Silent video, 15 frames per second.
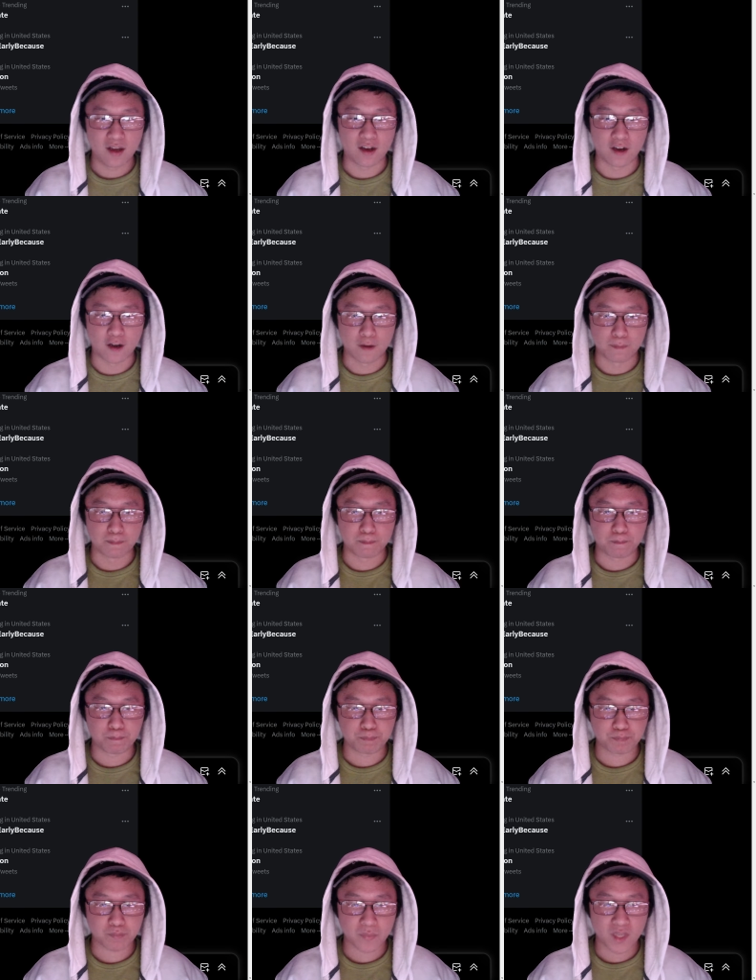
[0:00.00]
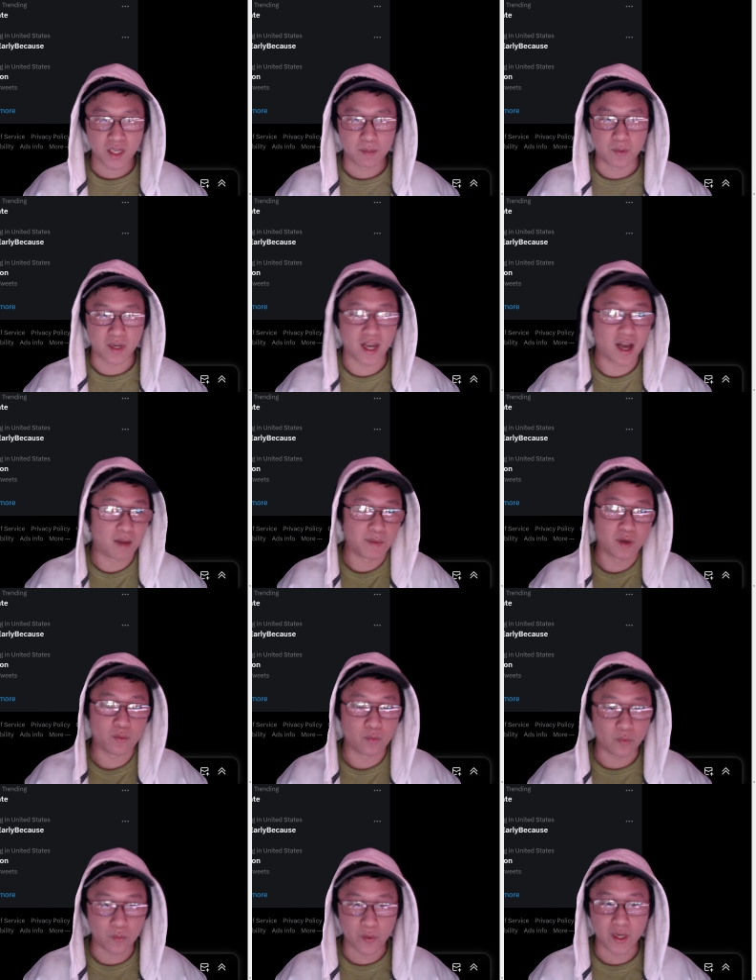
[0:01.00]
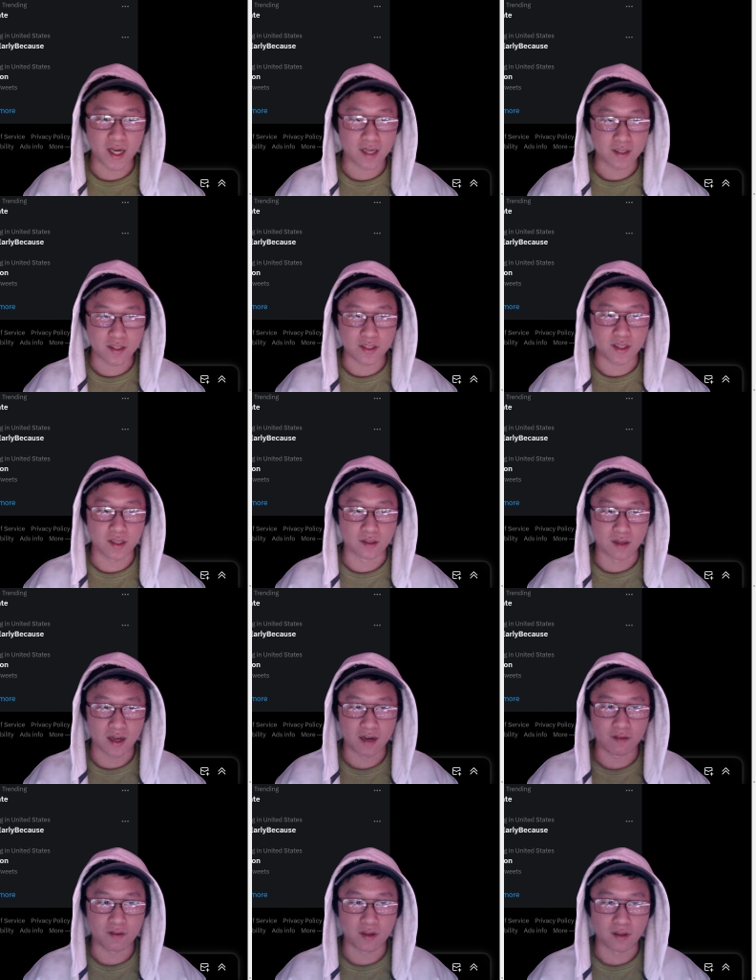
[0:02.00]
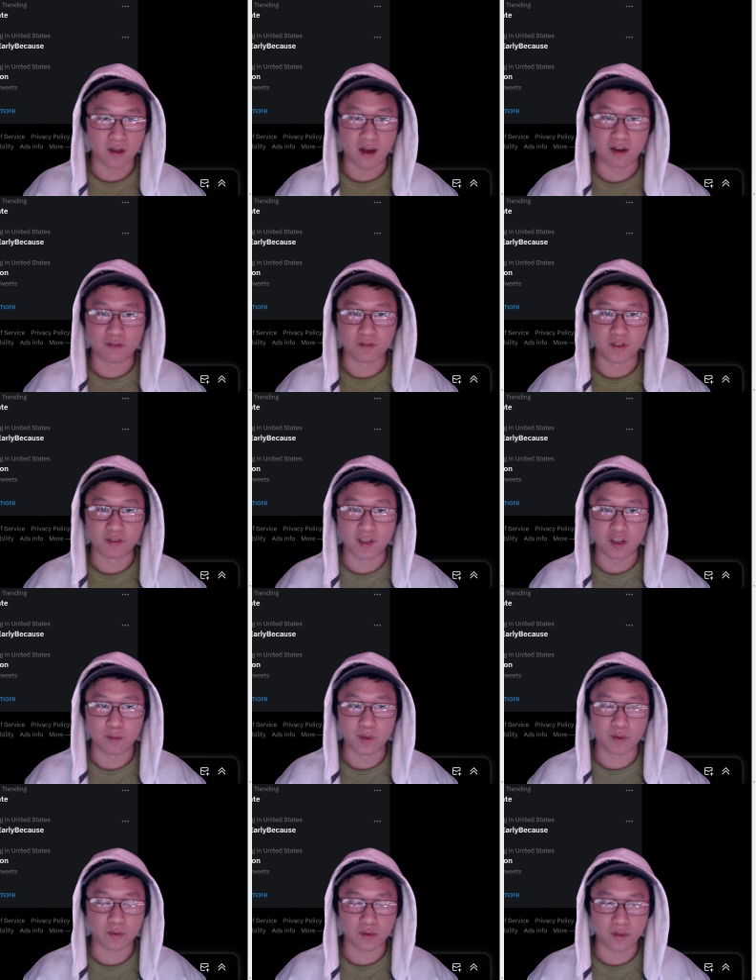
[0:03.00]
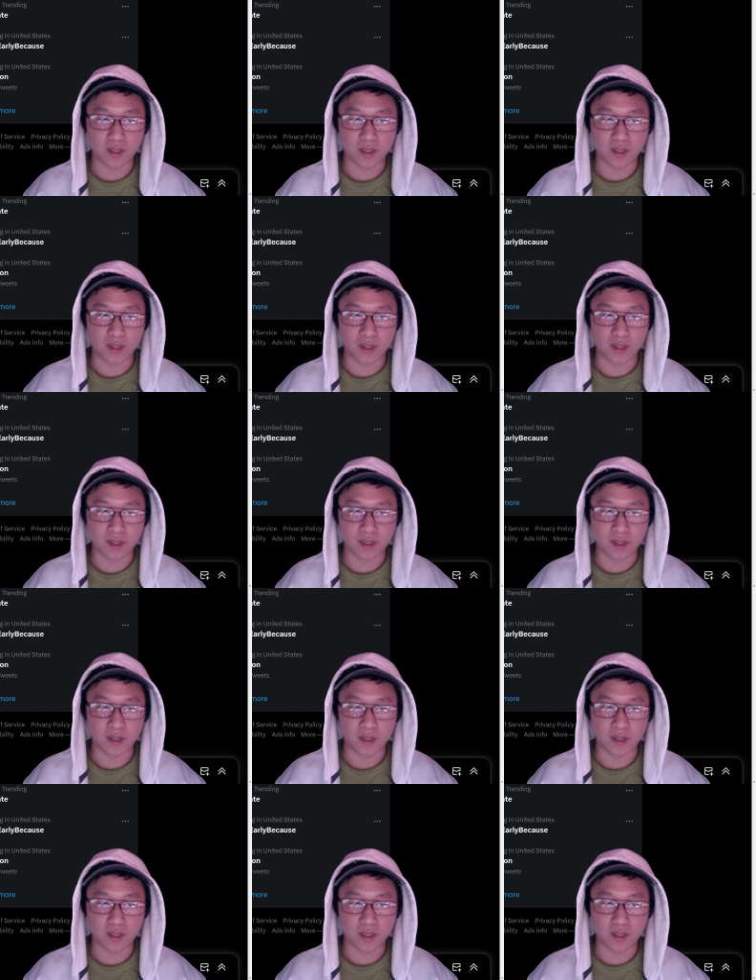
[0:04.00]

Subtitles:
But yeah, I mean, we got to see a lot of development with